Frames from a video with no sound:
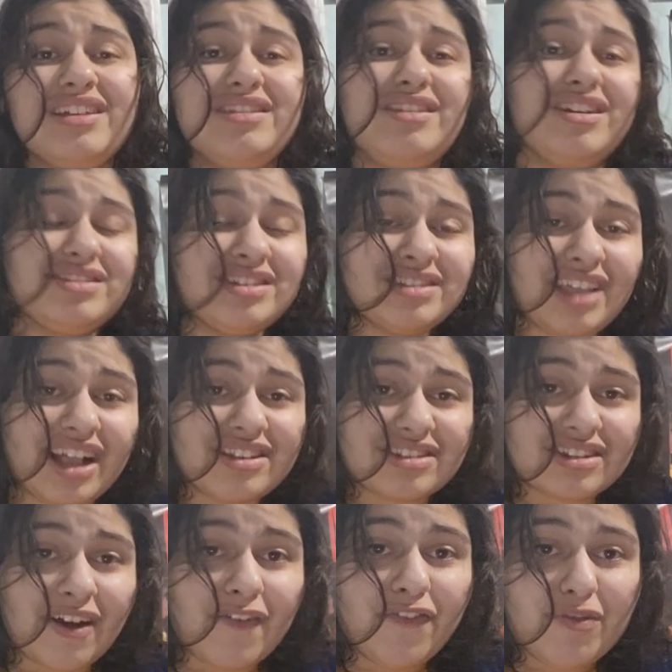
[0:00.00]
Doesn't that
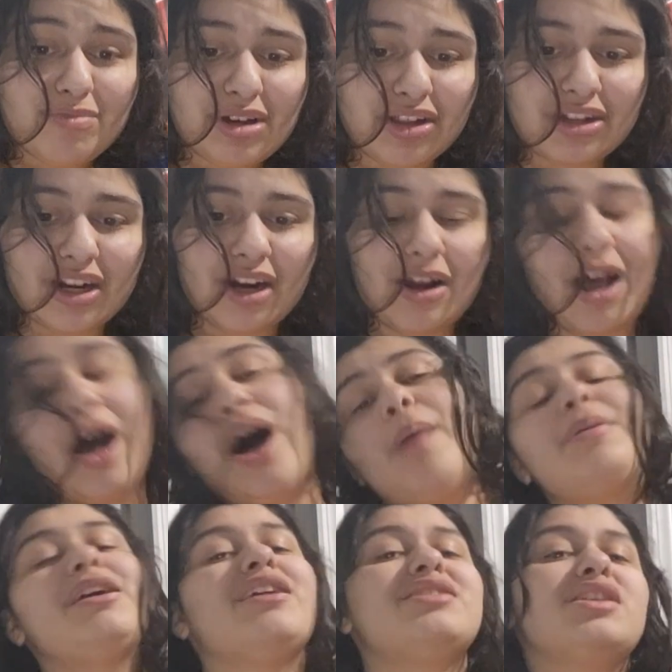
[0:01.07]
sound familiar?
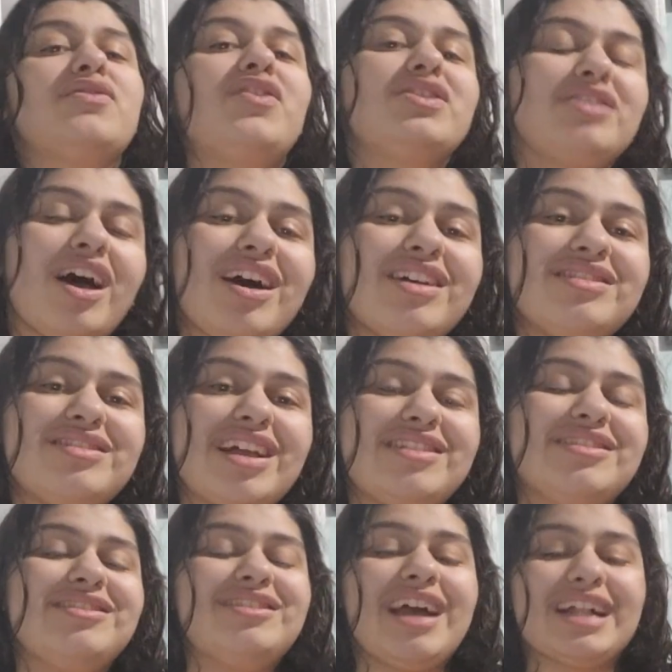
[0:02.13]
Because if it does, that's
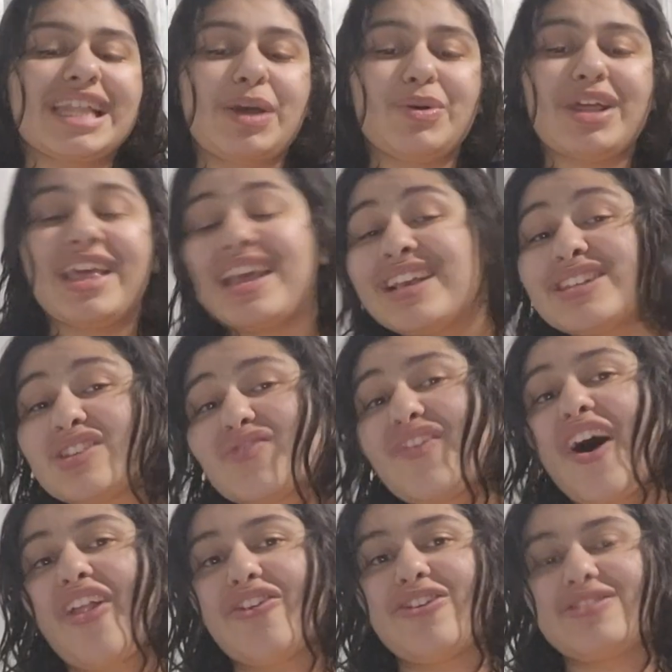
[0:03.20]
exactly what his
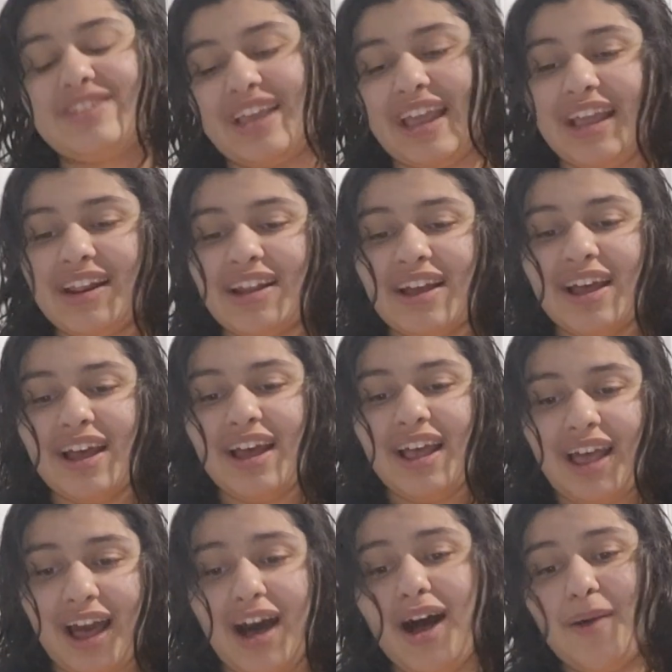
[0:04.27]
father did.
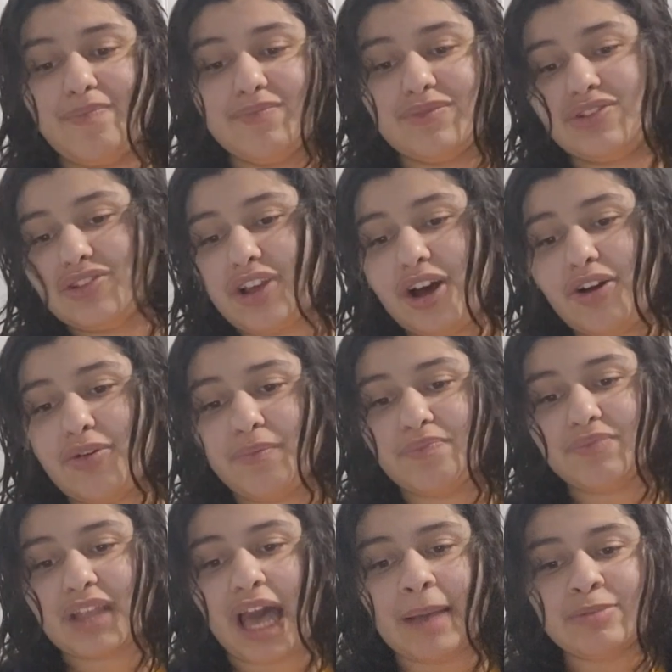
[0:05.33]
So,
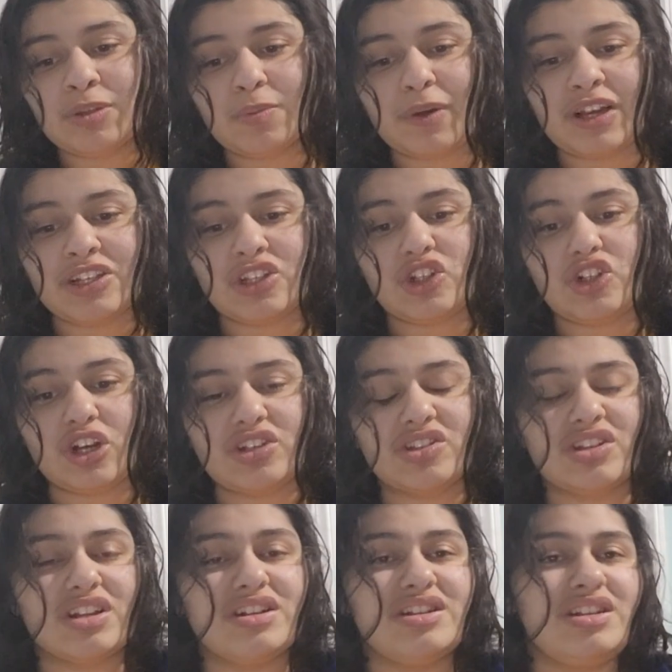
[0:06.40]
I'm surprised
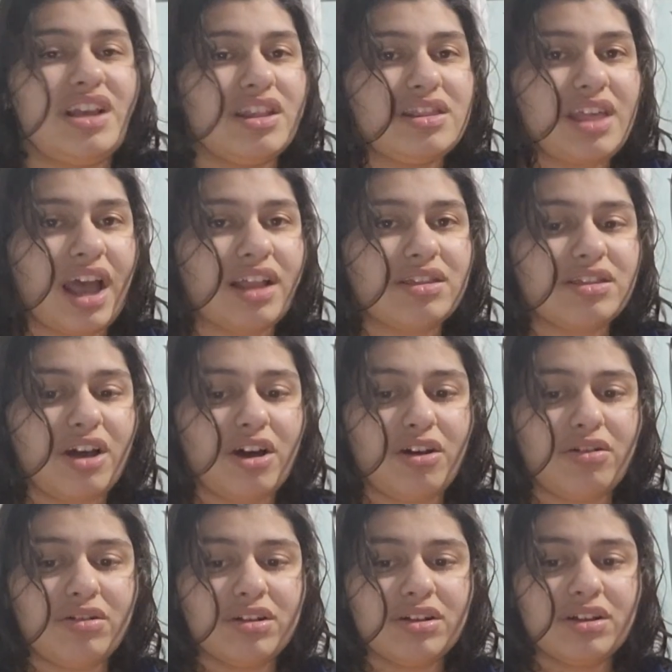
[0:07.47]
Justin did that,
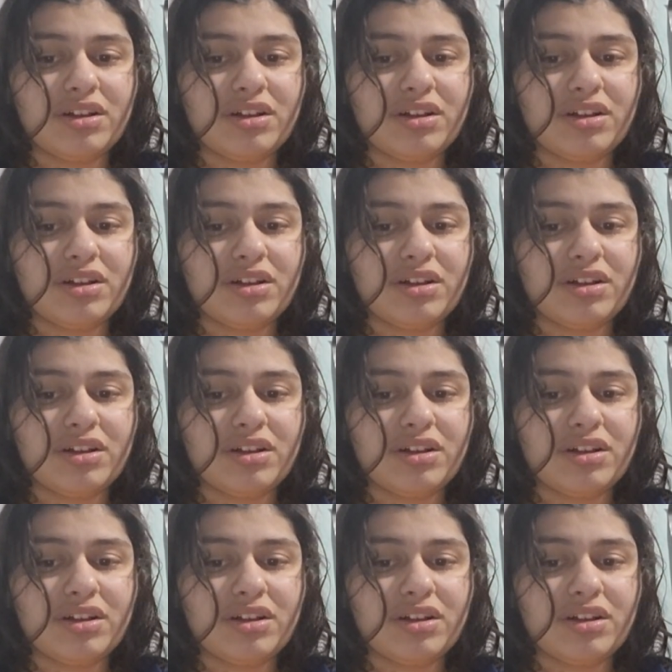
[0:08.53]
though.